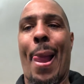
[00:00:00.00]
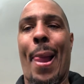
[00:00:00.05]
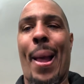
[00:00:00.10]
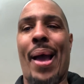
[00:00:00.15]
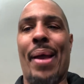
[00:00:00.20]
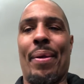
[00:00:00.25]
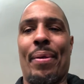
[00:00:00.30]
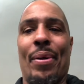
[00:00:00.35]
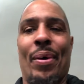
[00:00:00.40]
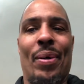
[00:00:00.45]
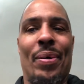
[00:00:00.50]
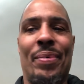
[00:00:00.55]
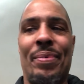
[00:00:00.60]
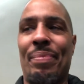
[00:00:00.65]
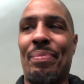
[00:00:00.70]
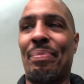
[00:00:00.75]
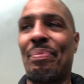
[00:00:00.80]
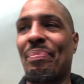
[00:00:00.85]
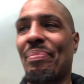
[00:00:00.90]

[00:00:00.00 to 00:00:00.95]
I don't know.